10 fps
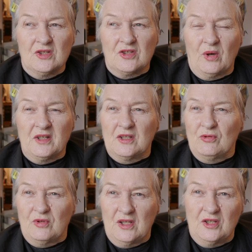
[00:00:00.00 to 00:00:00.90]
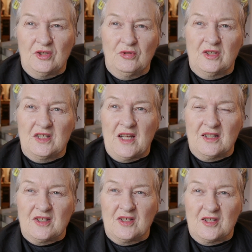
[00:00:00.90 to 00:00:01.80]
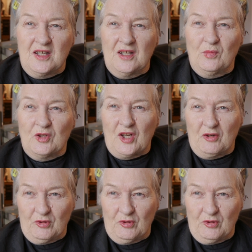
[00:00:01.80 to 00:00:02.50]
So I didn't really do the dancing scene, which I